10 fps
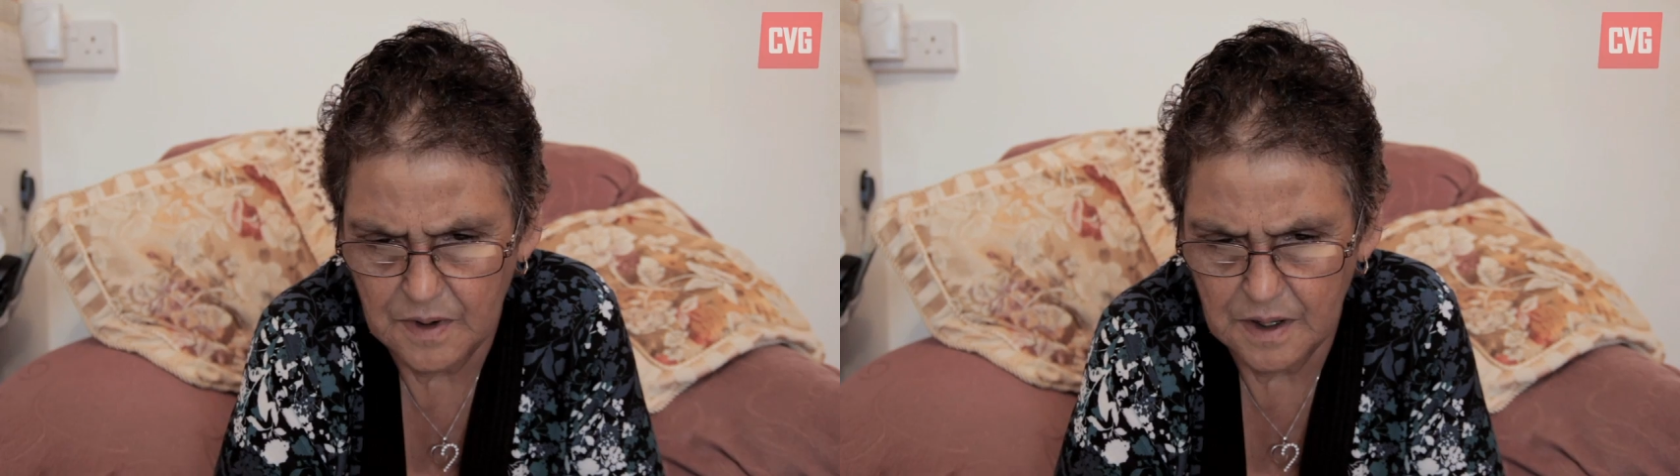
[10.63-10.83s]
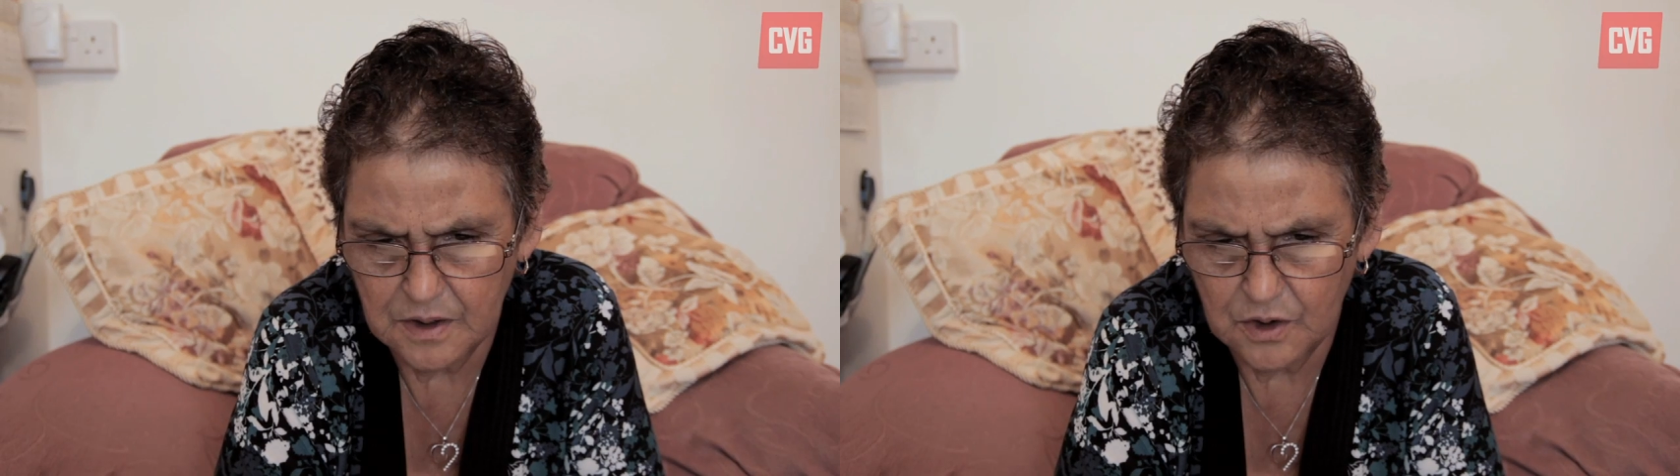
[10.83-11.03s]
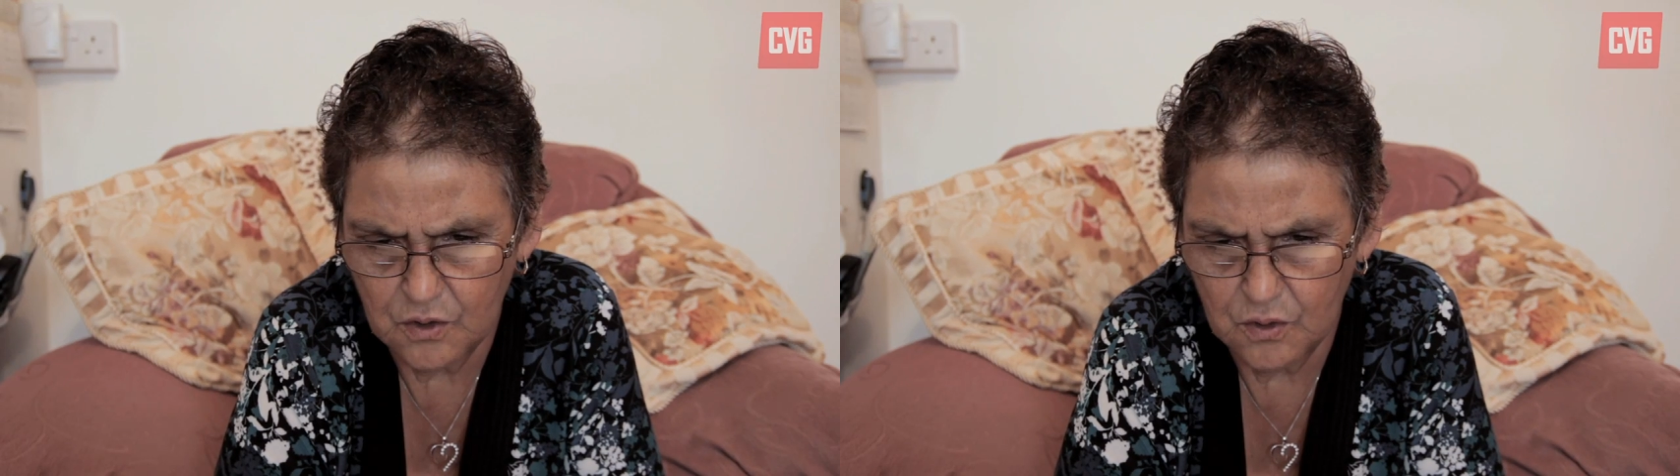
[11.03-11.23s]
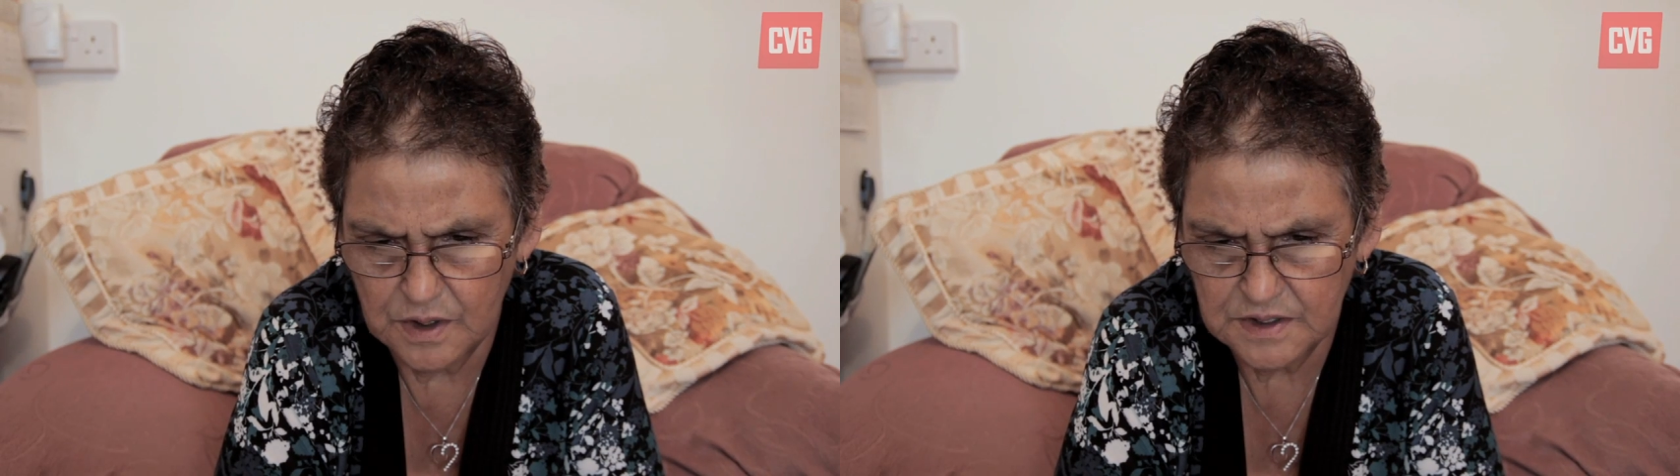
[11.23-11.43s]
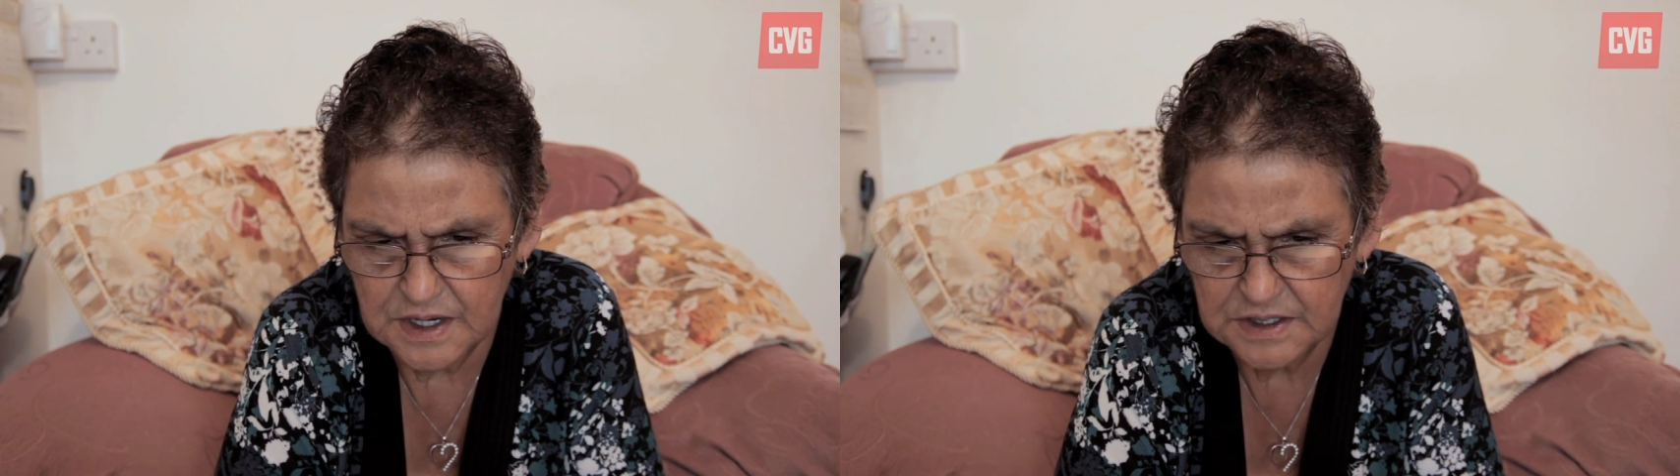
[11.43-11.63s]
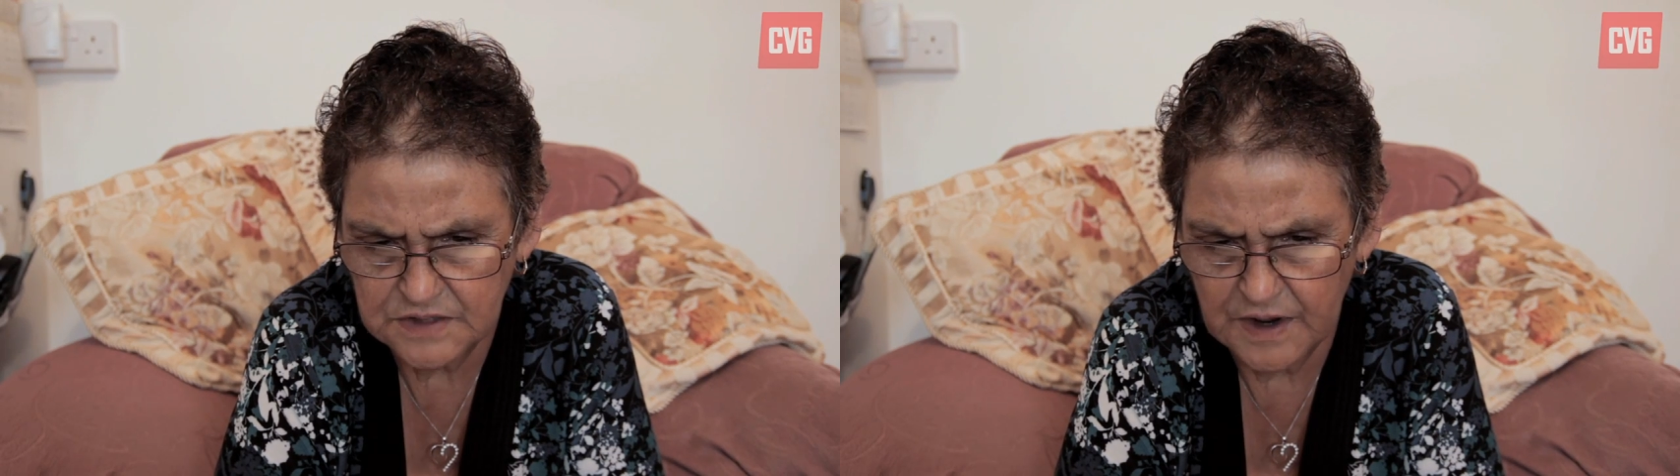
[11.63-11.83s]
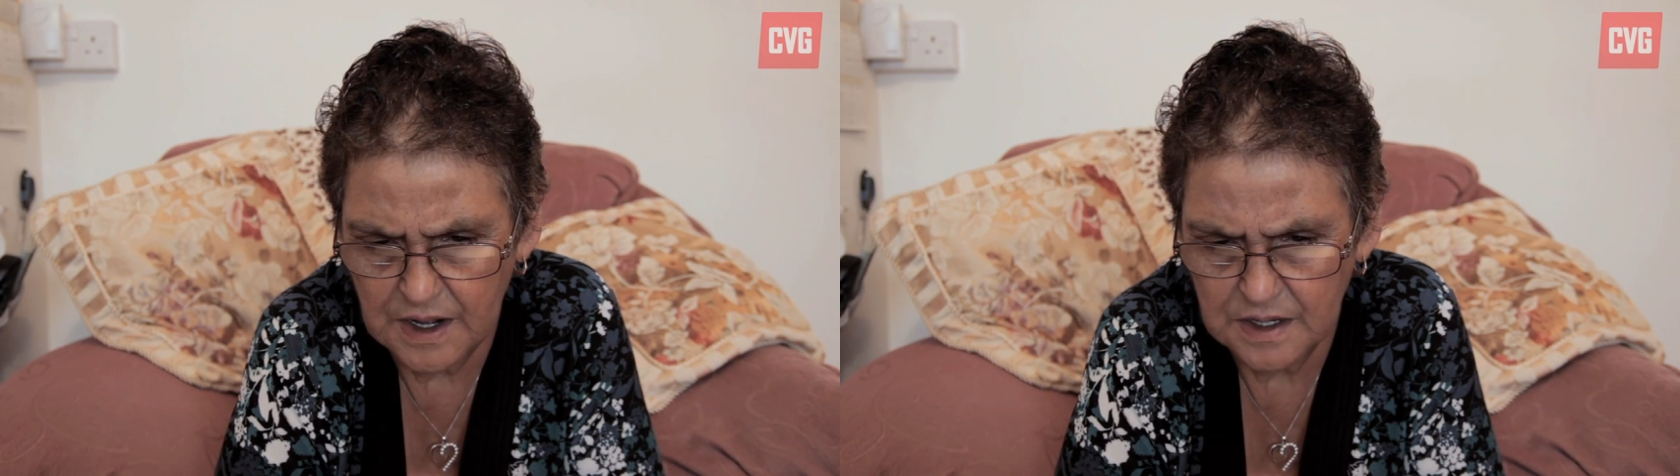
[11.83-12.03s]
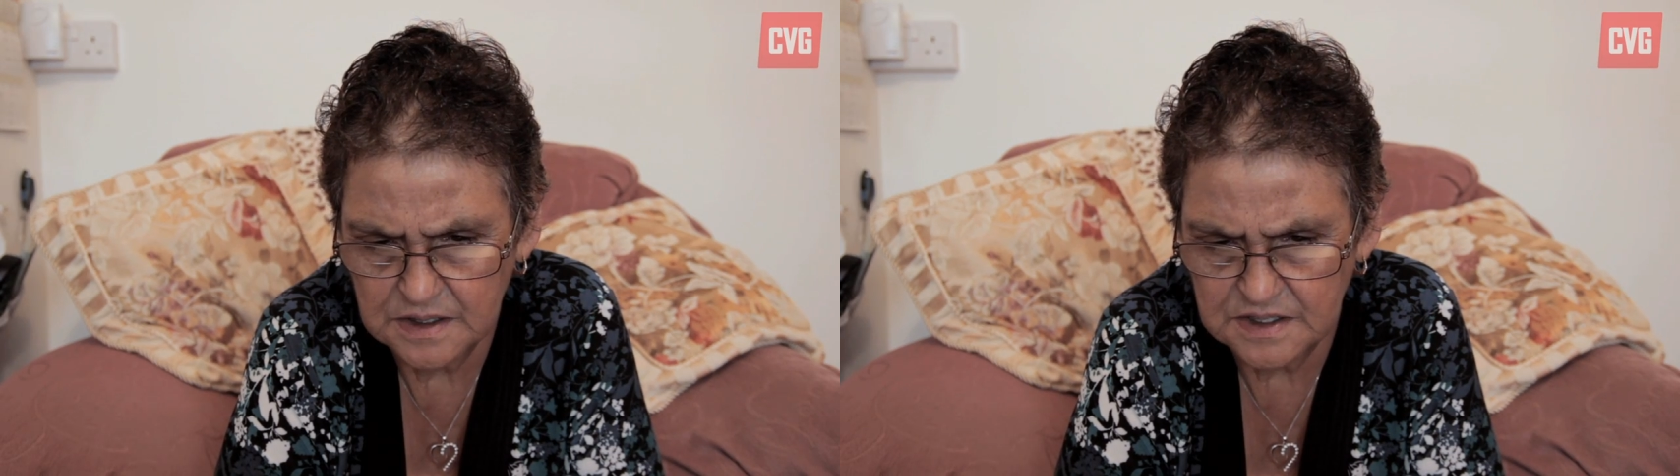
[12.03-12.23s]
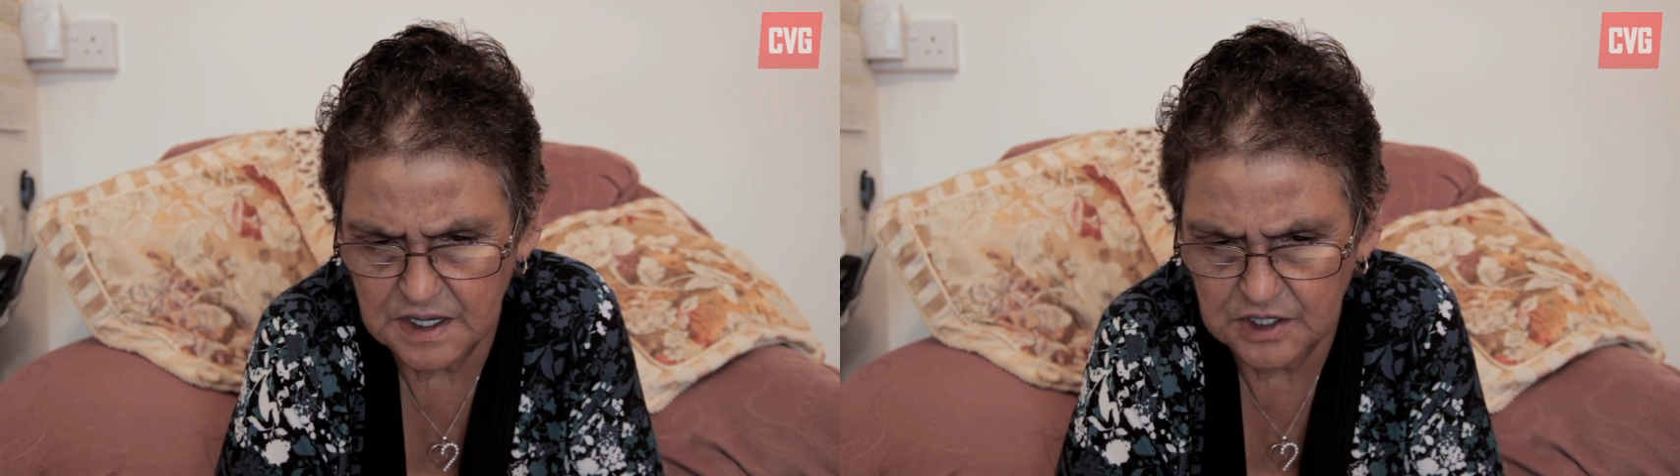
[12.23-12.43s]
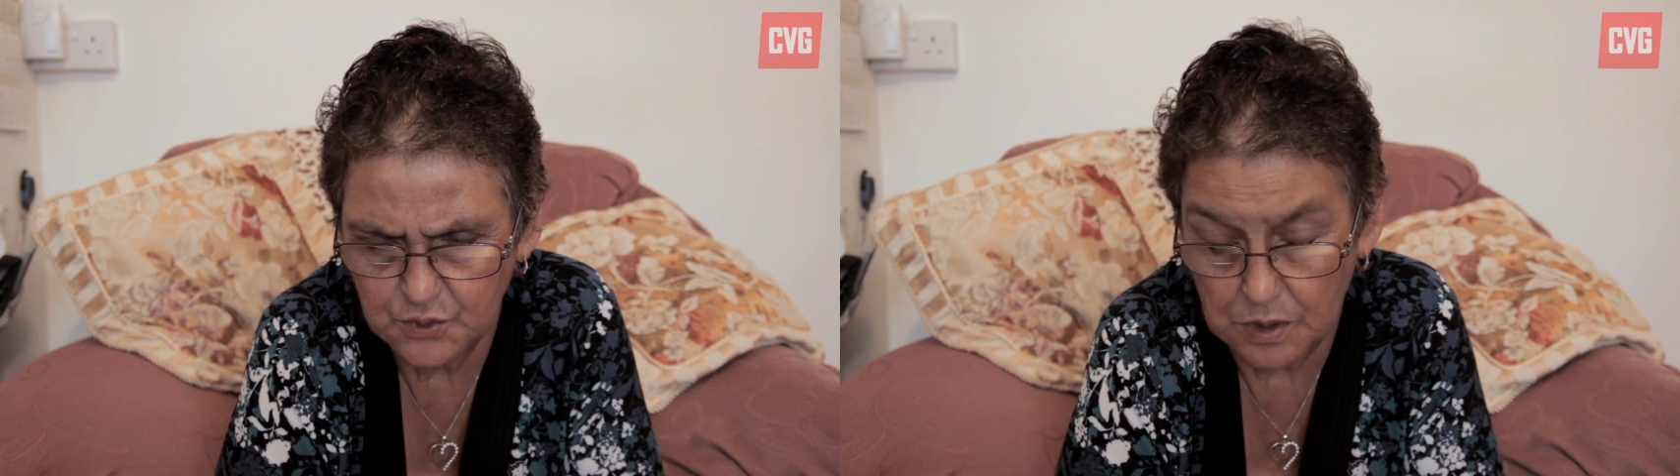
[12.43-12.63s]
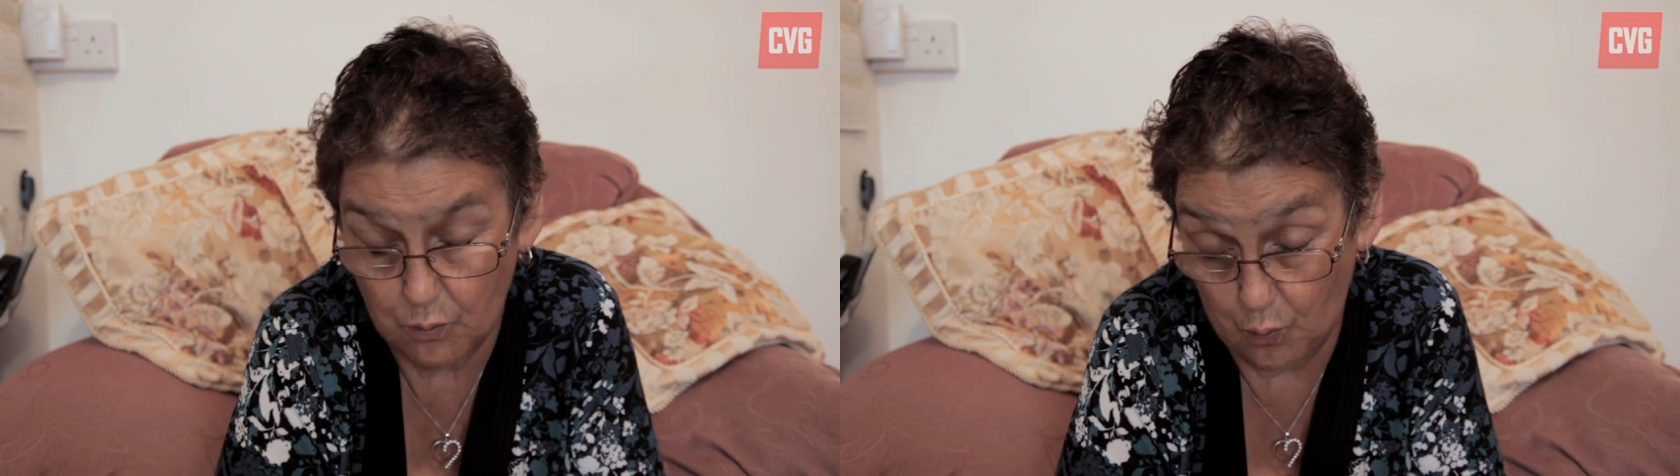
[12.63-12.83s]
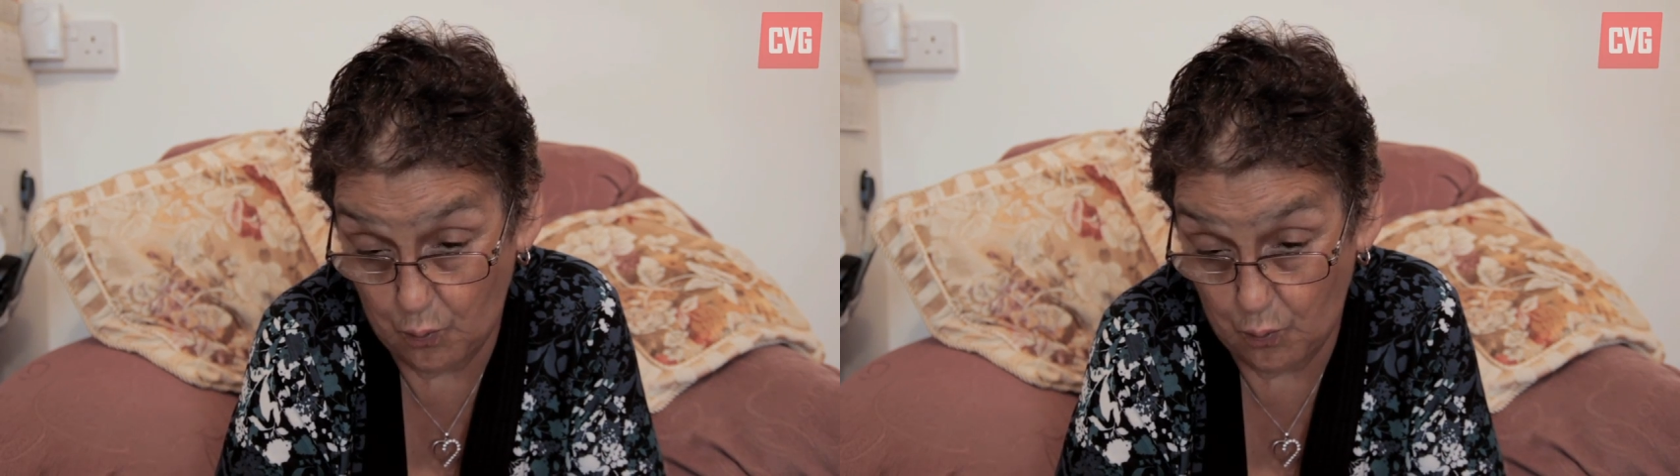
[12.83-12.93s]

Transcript: Let them go in transparent sexual...